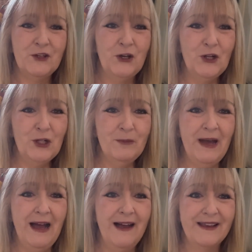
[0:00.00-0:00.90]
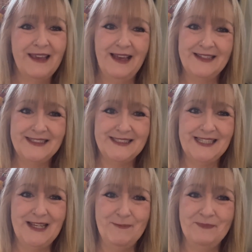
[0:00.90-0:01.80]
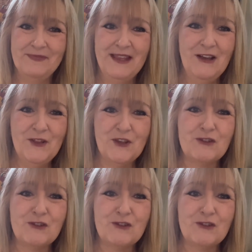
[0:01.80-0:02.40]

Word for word: Hallmark and um, the